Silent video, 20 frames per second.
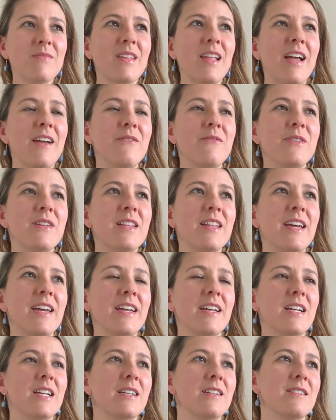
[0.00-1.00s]
I
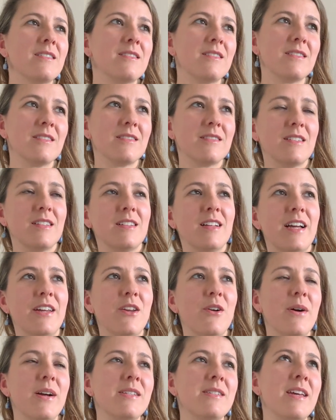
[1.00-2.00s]

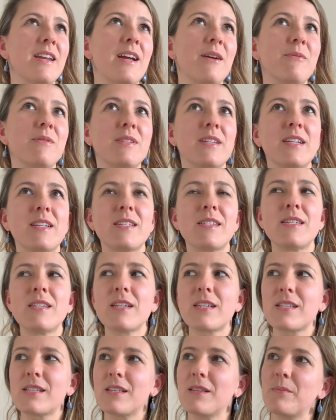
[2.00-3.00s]
know I said I was like a
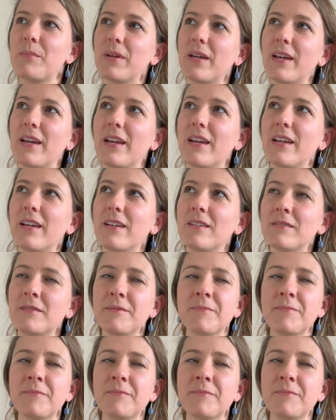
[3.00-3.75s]
6 in the beginning.